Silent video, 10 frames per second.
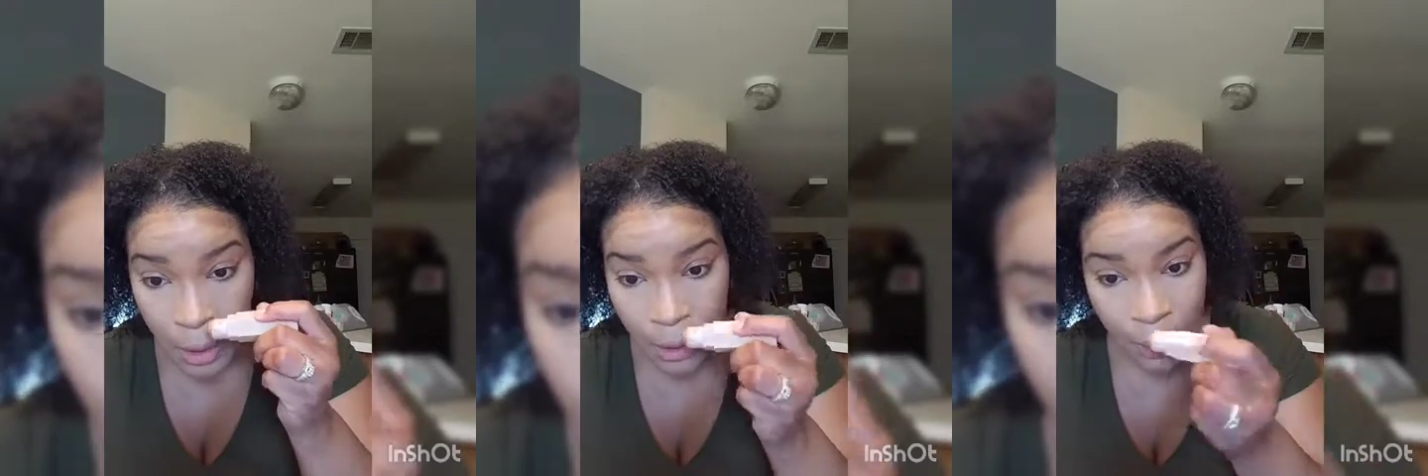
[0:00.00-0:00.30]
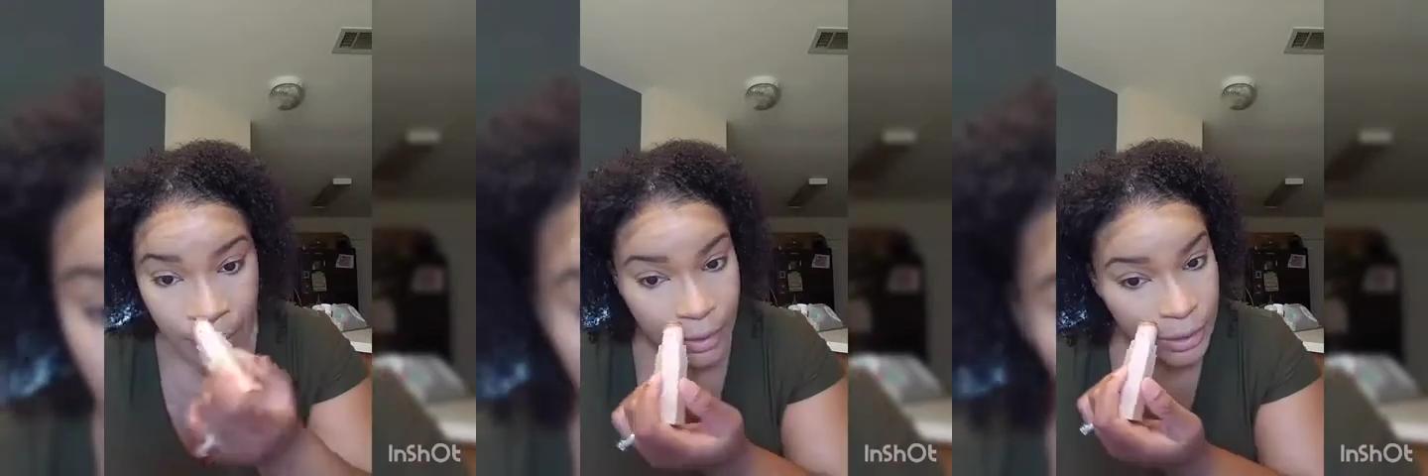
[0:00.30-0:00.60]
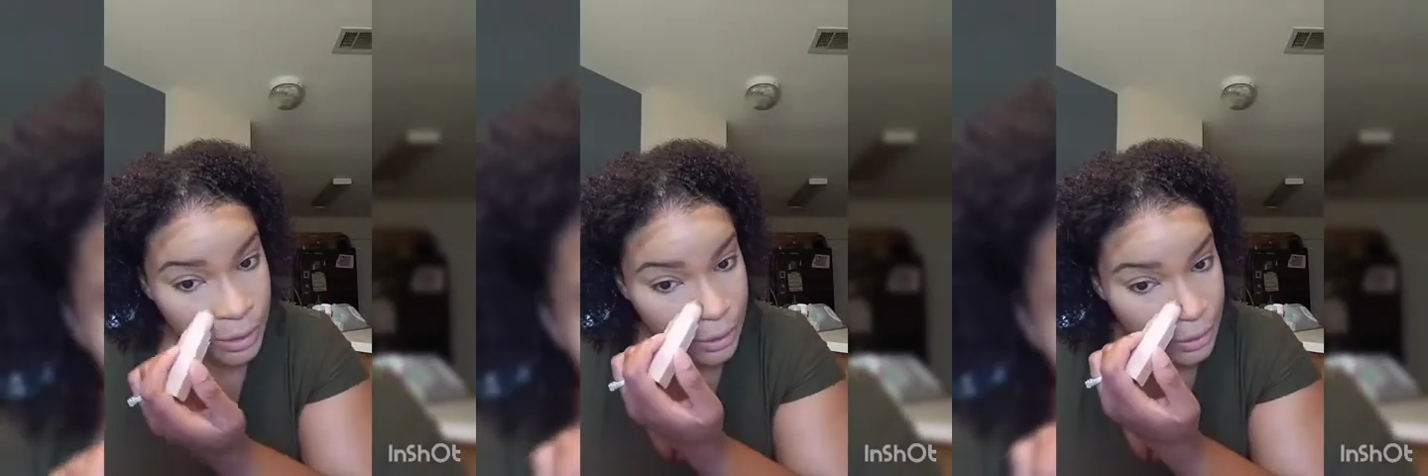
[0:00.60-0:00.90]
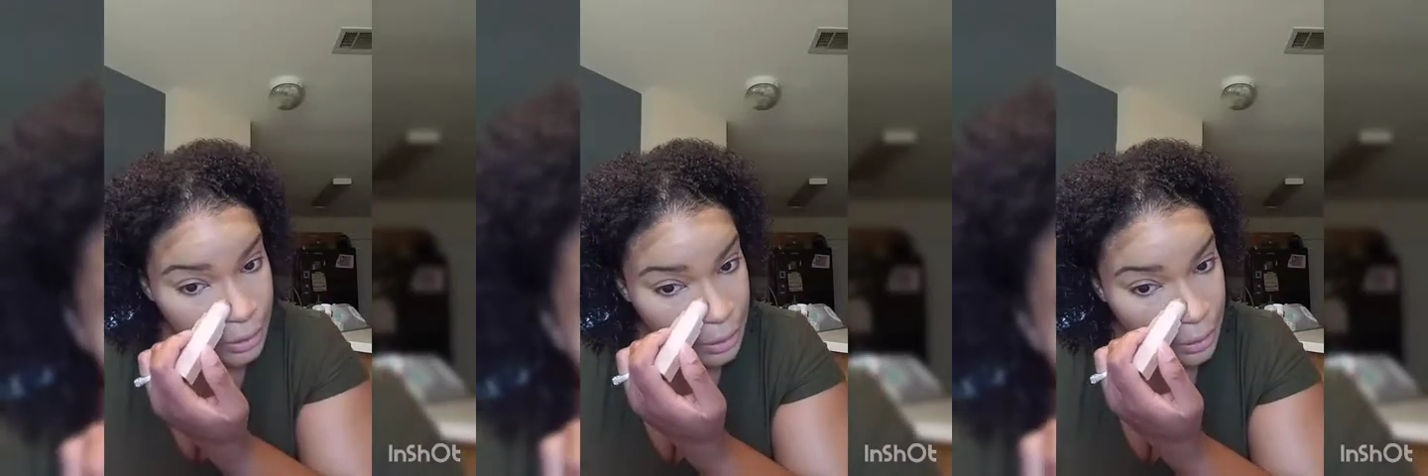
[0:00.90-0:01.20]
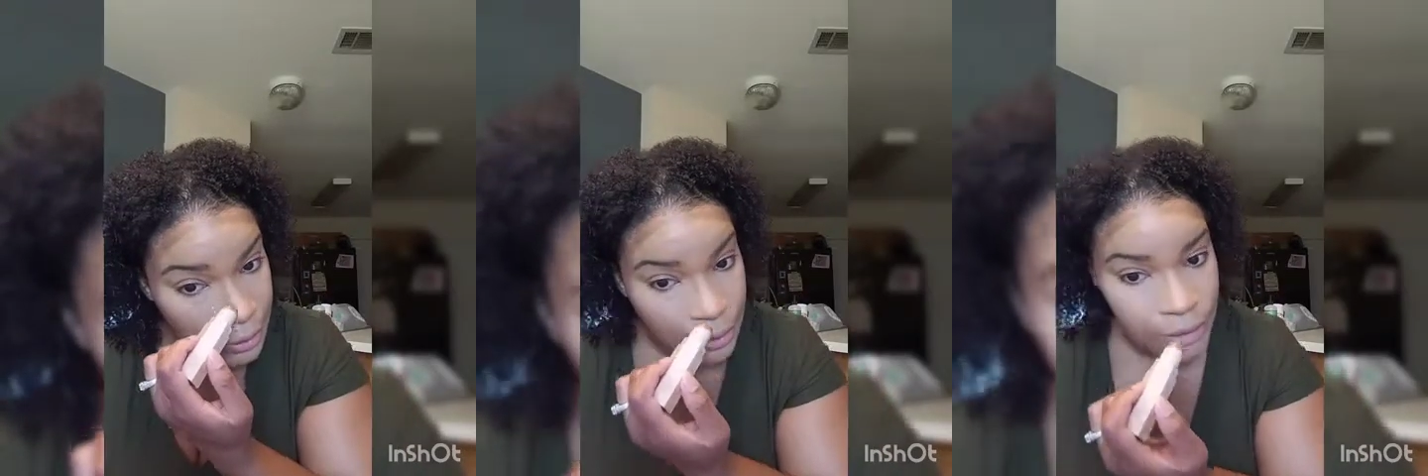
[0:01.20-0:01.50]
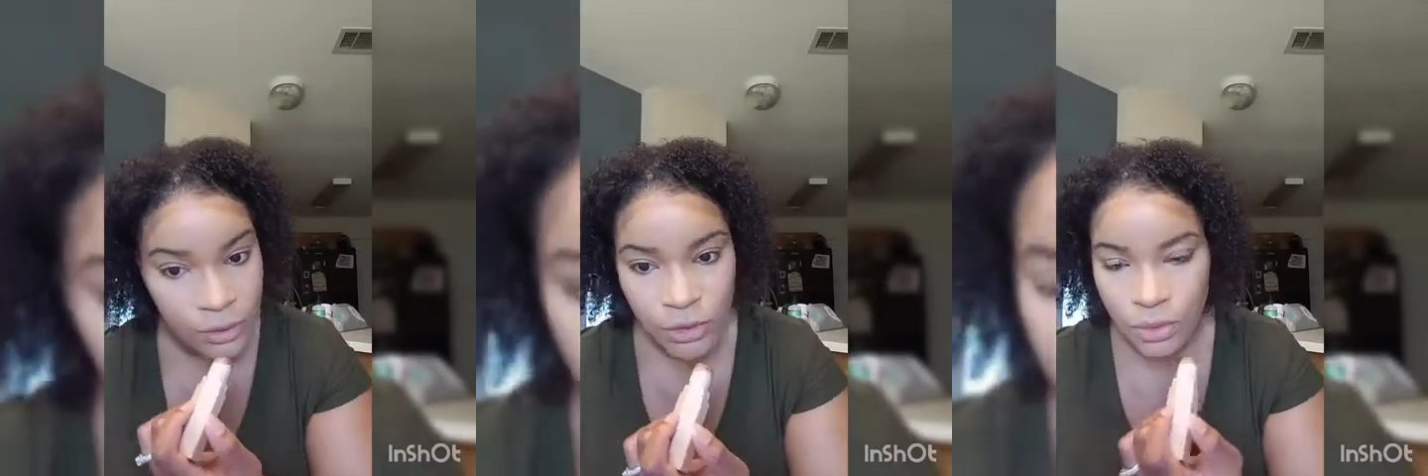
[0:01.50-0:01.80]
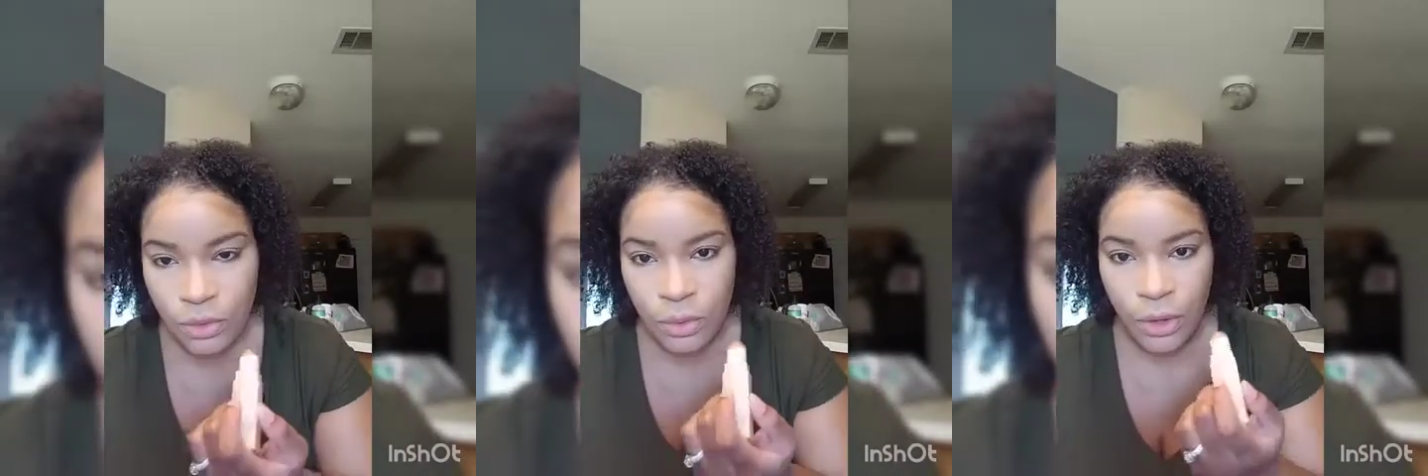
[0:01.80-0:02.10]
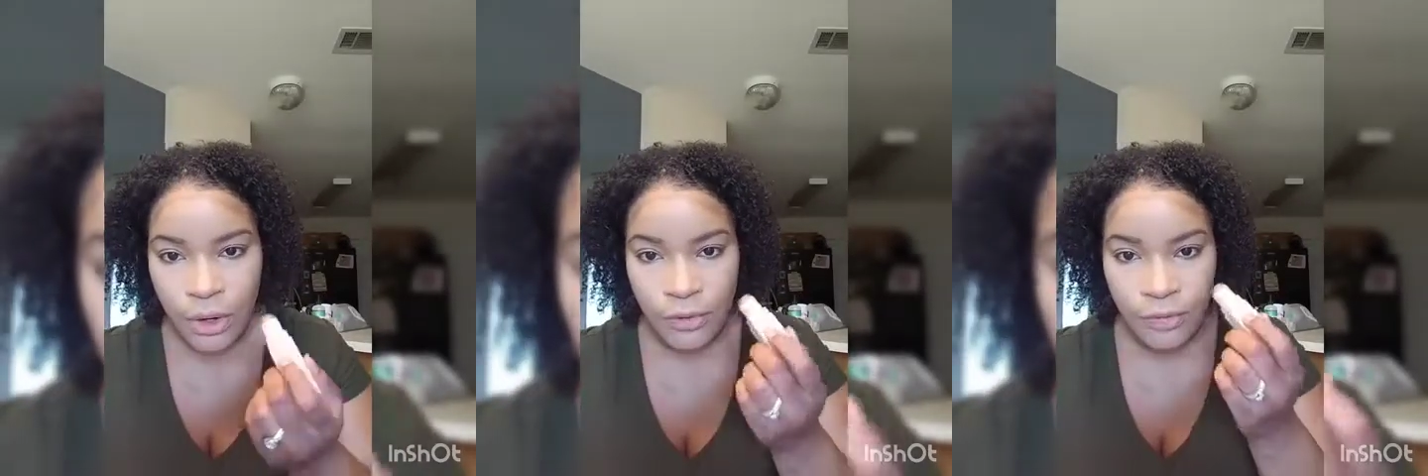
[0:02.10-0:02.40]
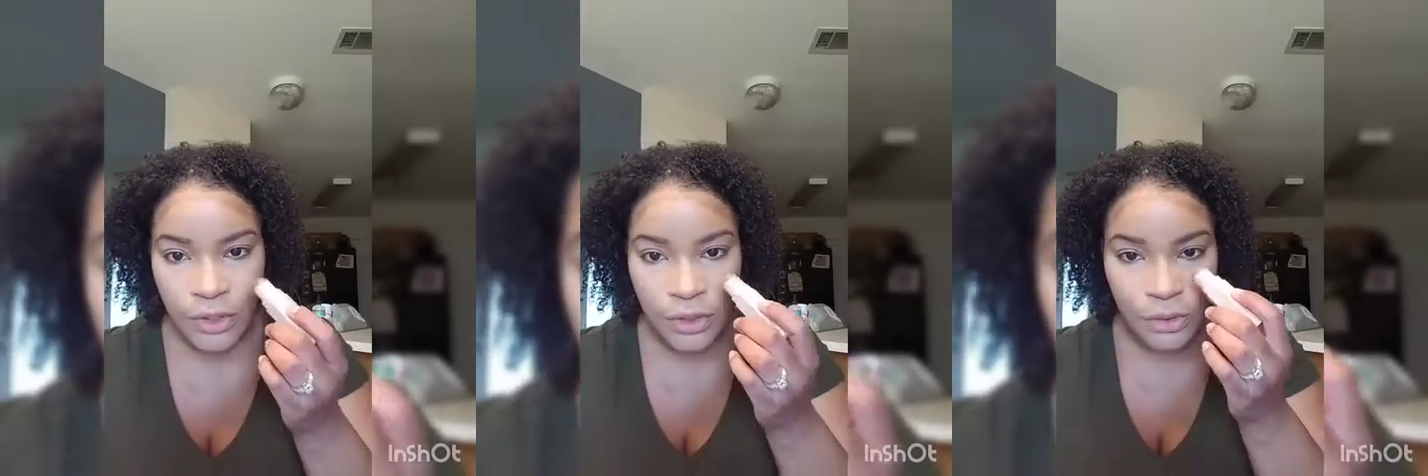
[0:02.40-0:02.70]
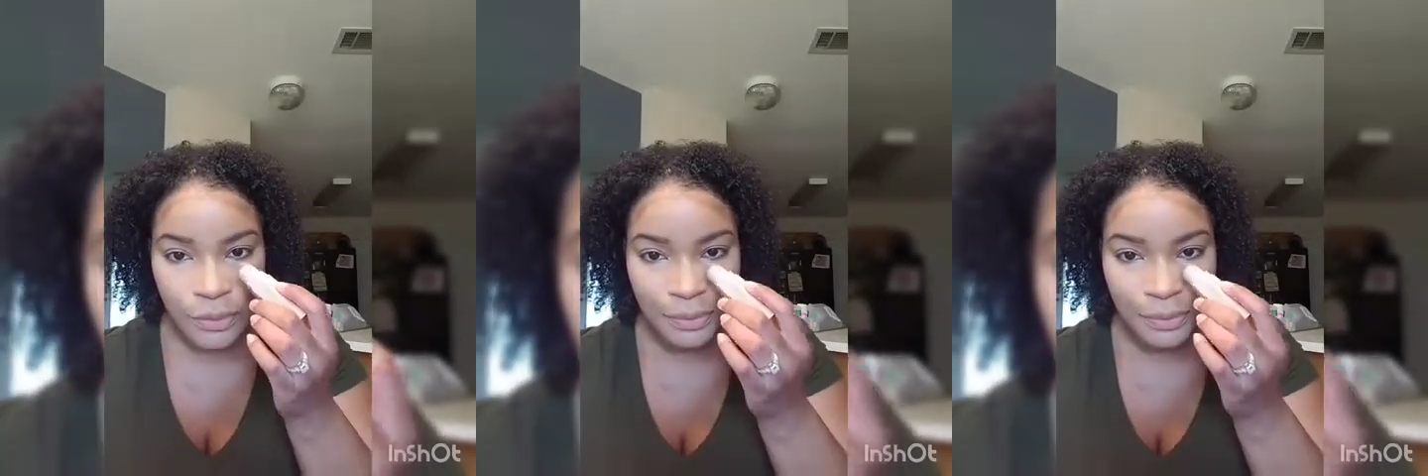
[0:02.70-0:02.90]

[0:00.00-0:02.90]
I don't like to look too artificial.